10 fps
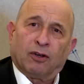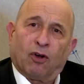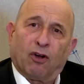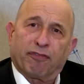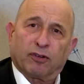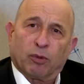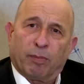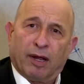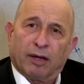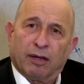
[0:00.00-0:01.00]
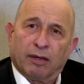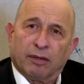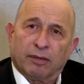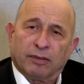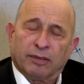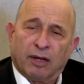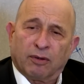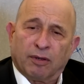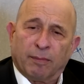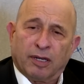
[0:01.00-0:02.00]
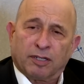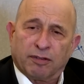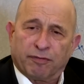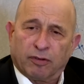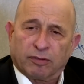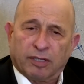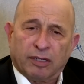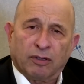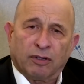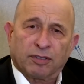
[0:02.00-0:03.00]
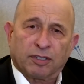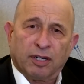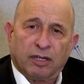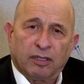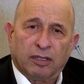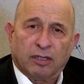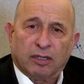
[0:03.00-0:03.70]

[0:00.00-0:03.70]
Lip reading: offered to buy Nano Dimension for $10 a share,